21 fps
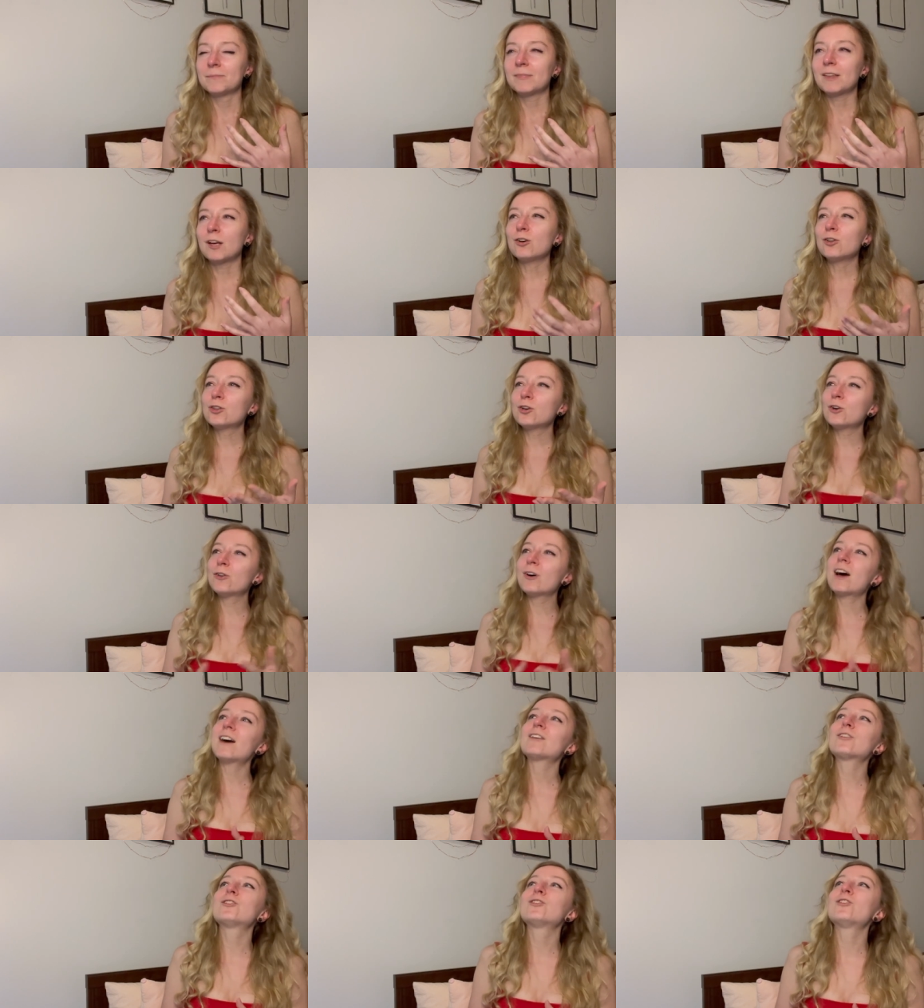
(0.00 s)
Although
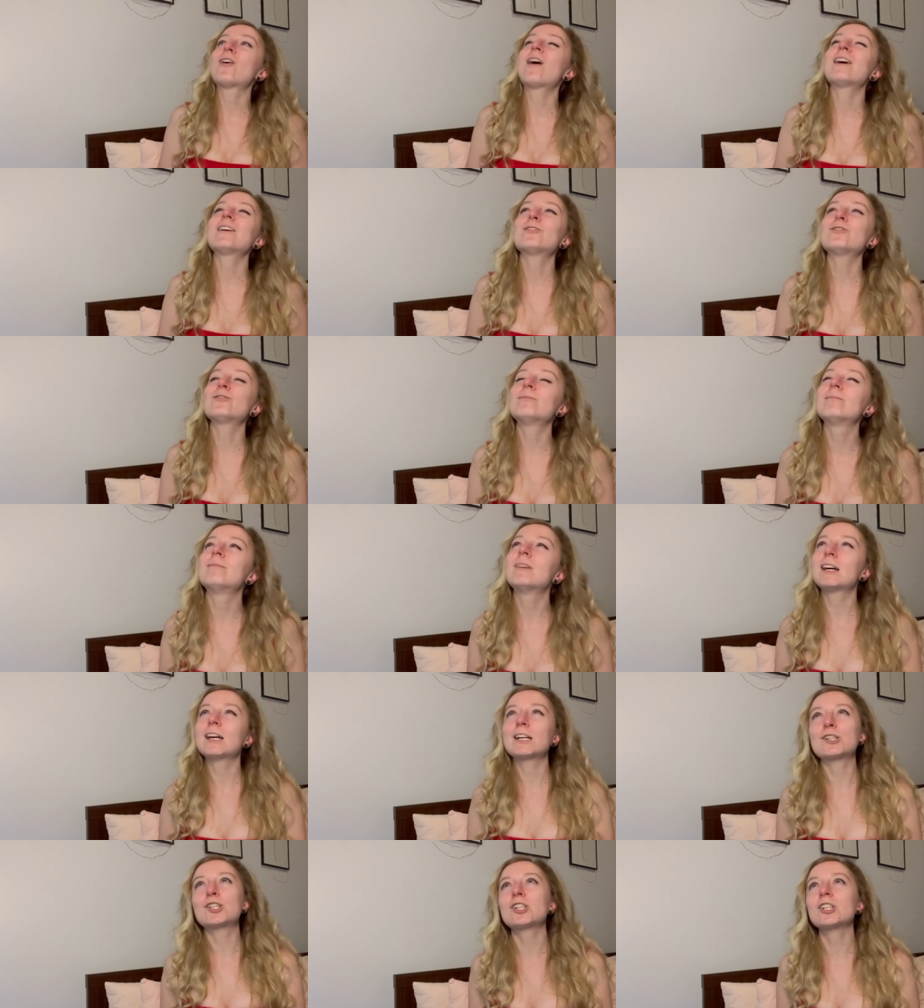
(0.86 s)
I don't, I don't
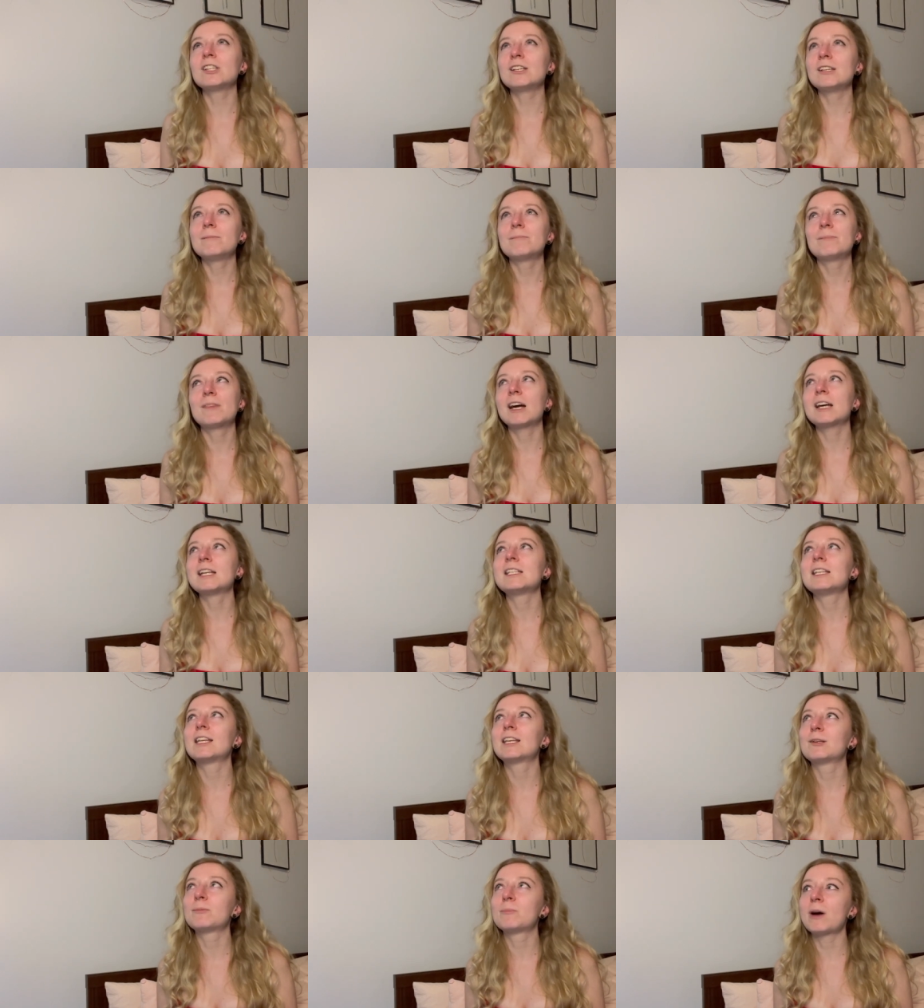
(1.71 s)
actually, I
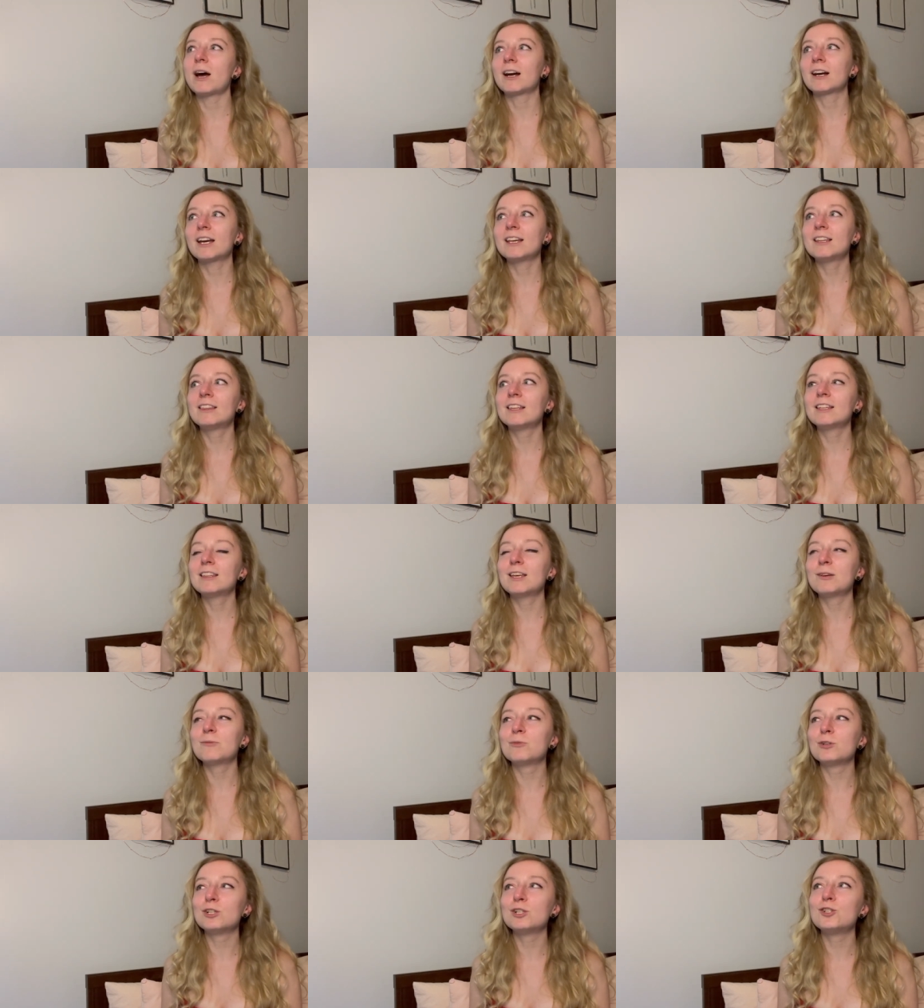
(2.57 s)
take it back. I think
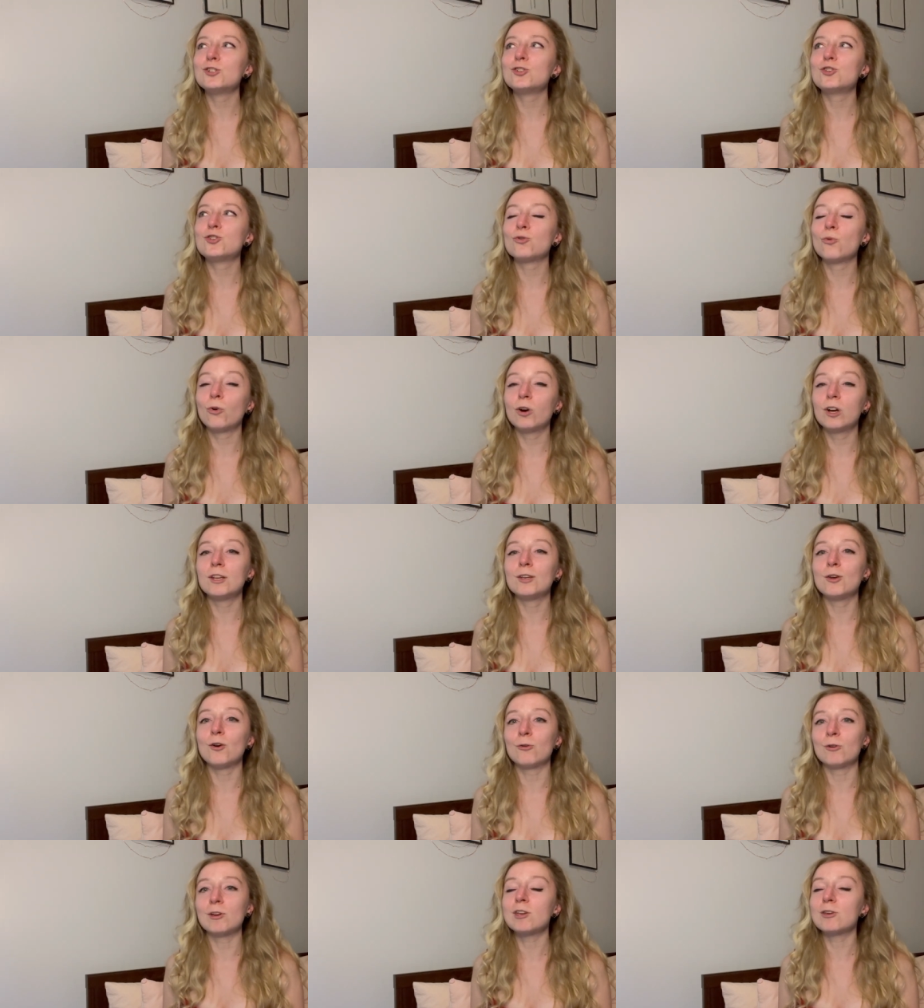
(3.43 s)
they will enjoy
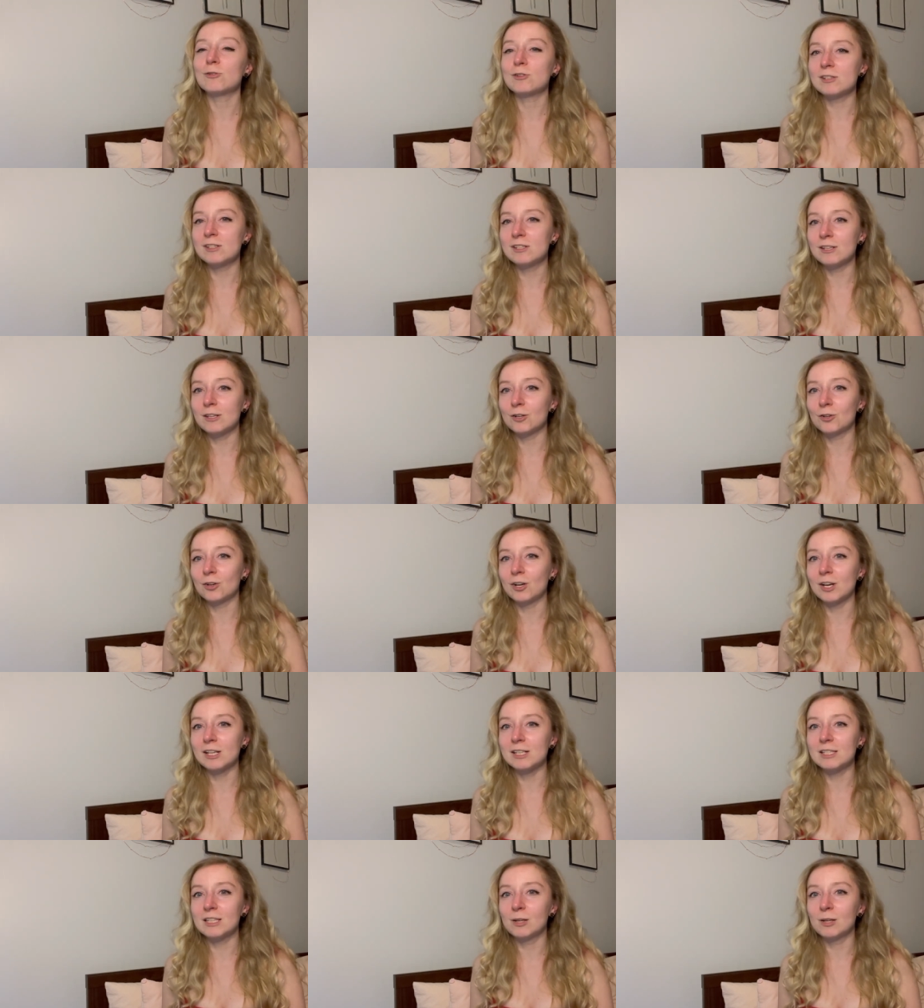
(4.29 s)
knowing your secrets.